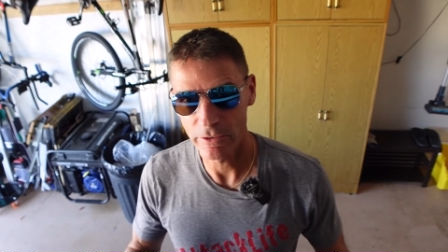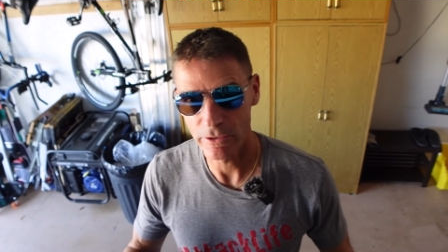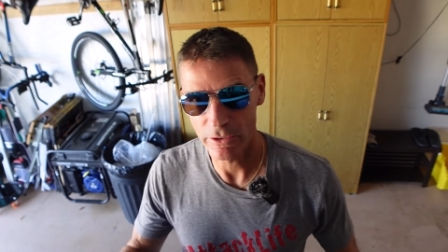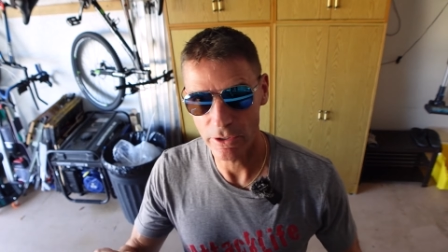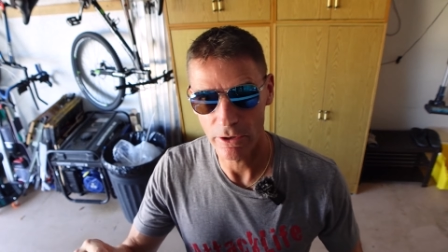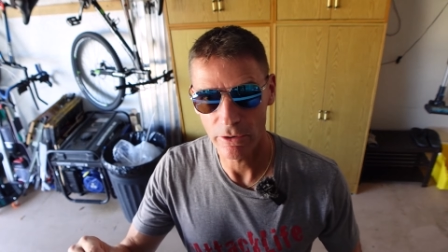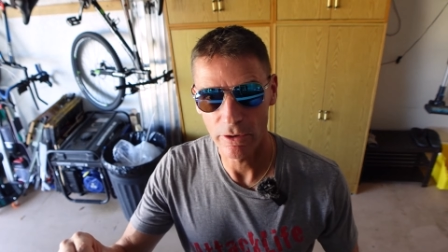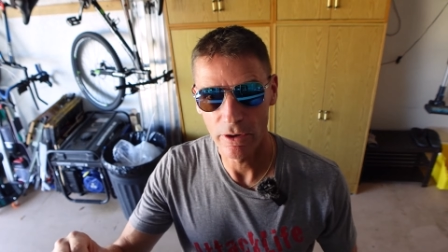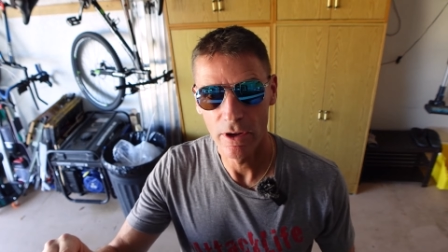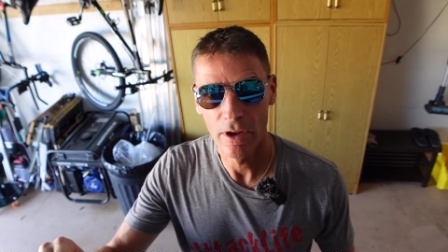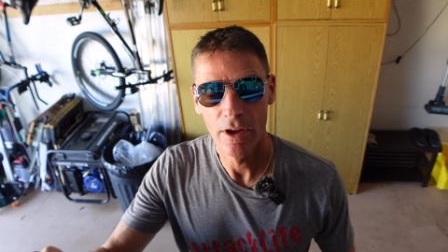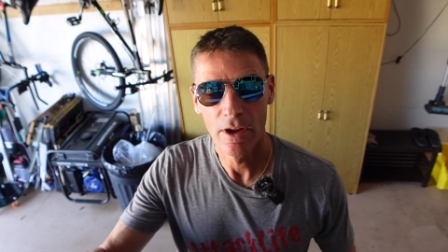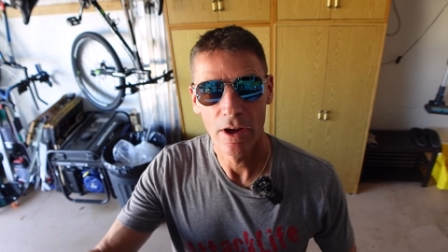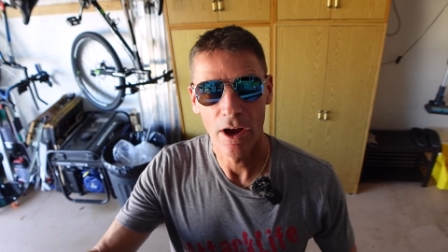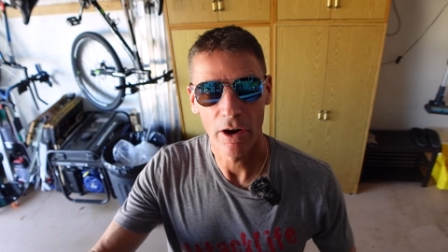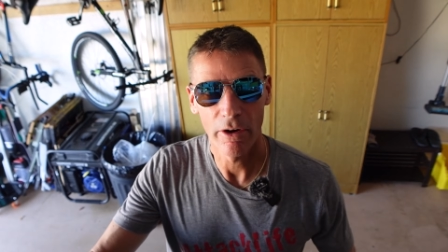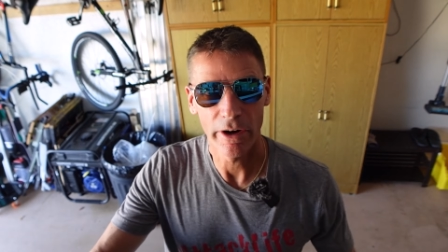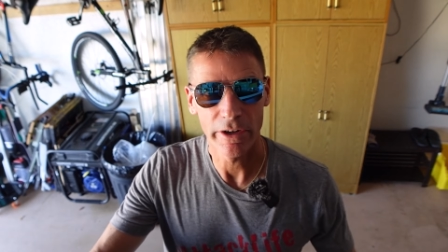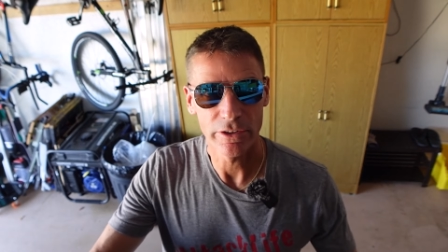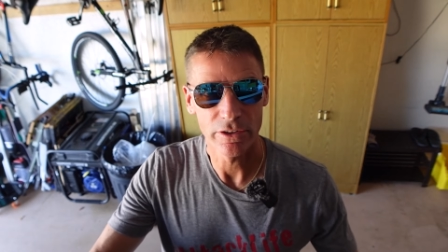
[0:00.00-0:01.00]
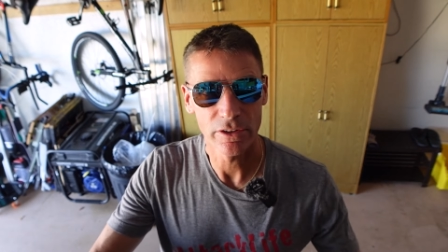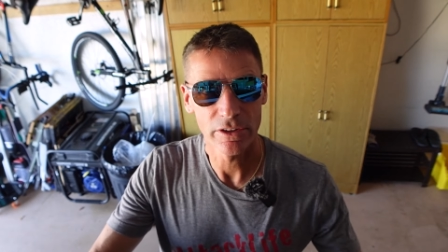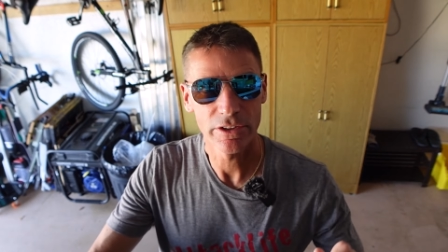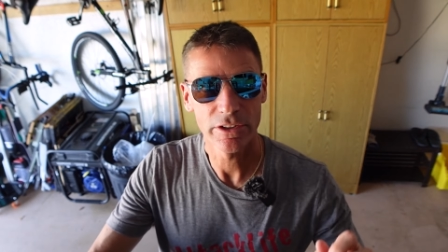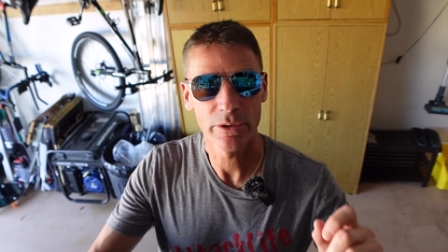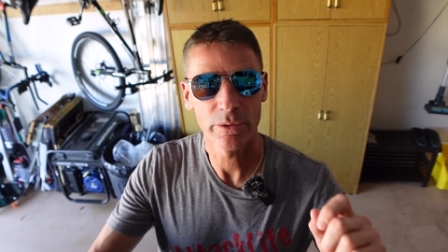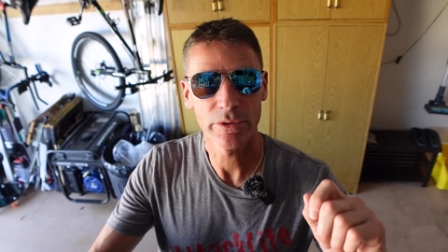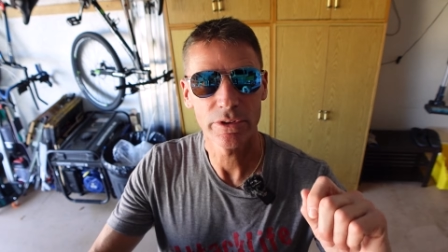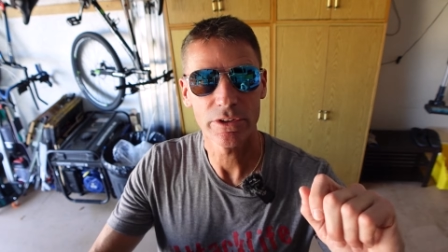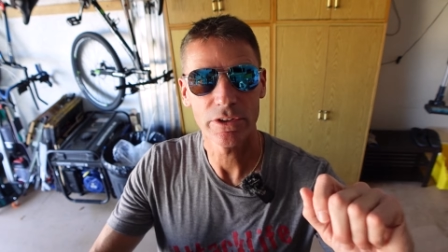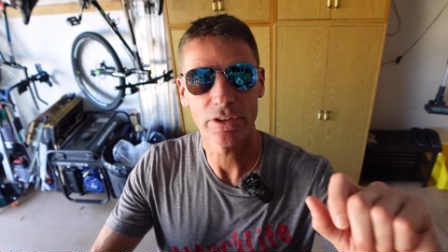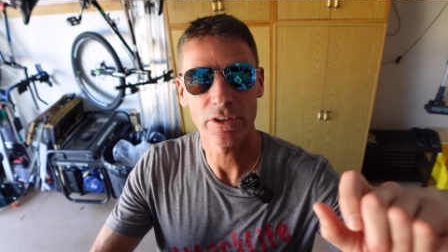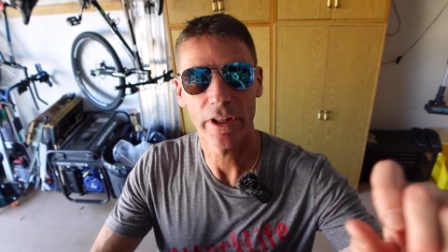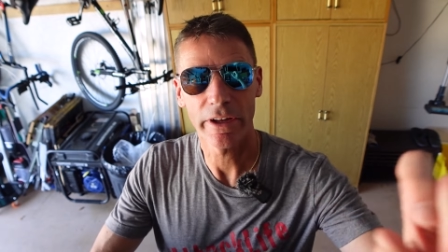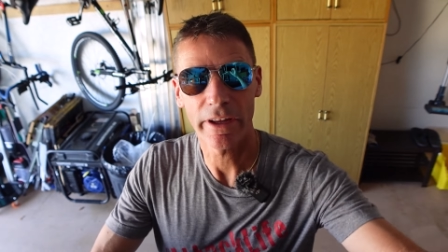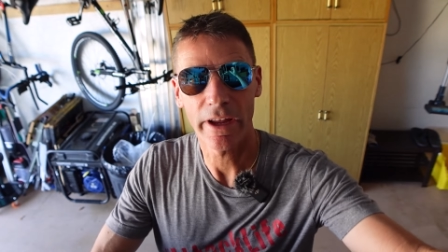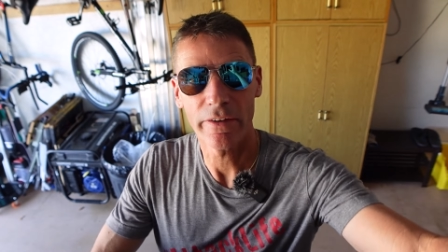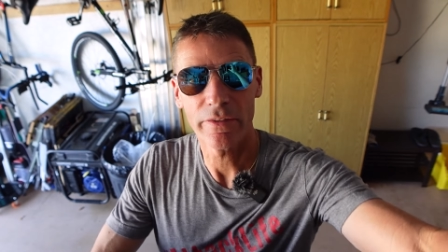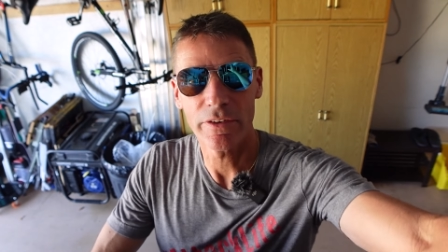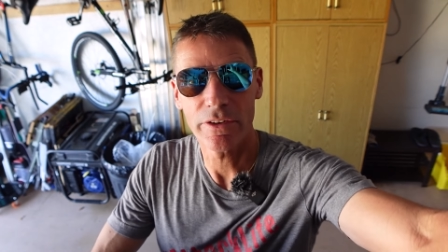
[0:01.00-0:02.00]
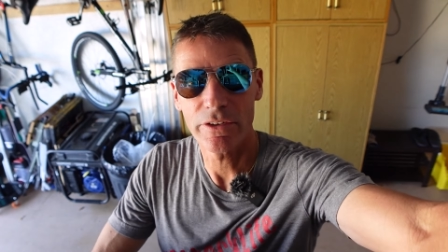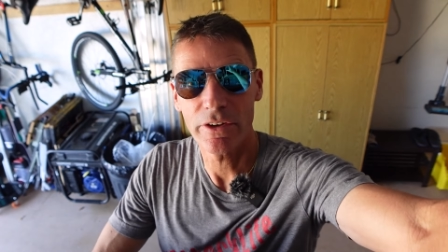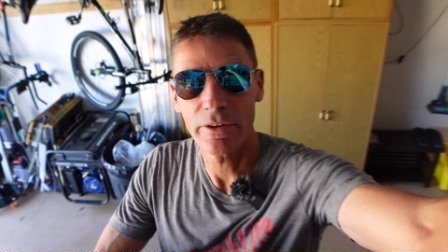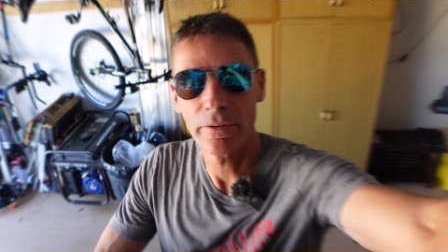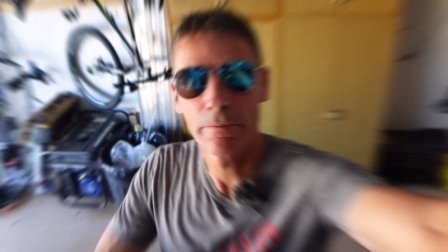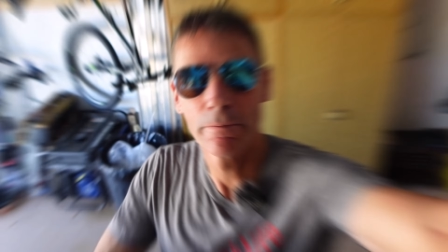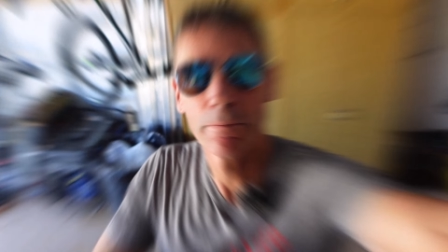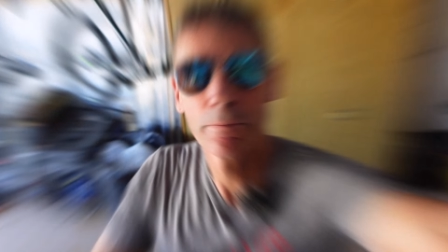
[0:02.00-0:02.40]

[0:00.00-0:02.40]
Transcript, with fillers: So, all right, so let's see what this is like out in the sun.